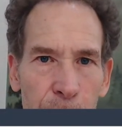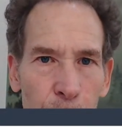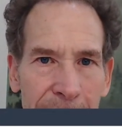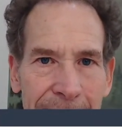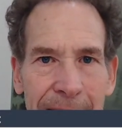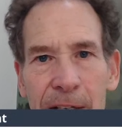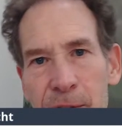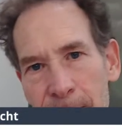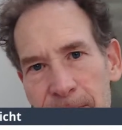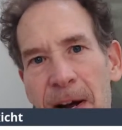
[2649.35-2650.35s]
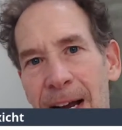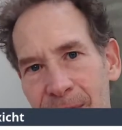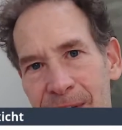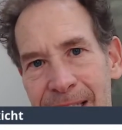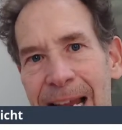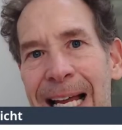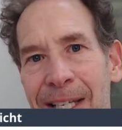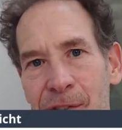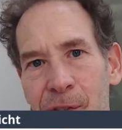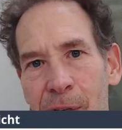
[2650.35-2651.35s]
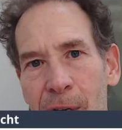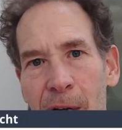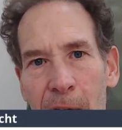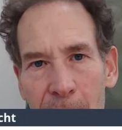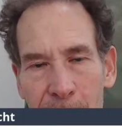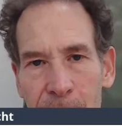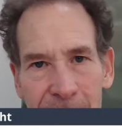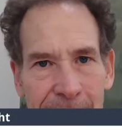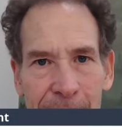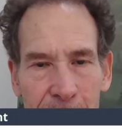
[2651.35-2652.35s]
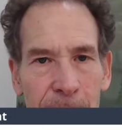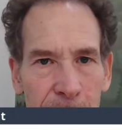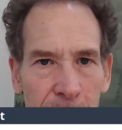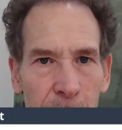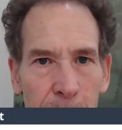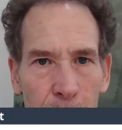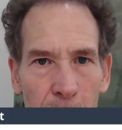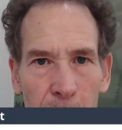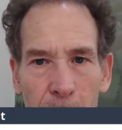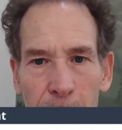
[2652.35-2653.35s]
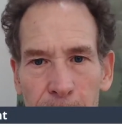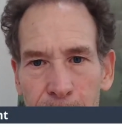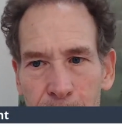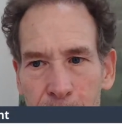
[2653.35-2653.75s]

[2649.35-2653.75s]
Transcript: 3 to 5 sets of the 753 protocol.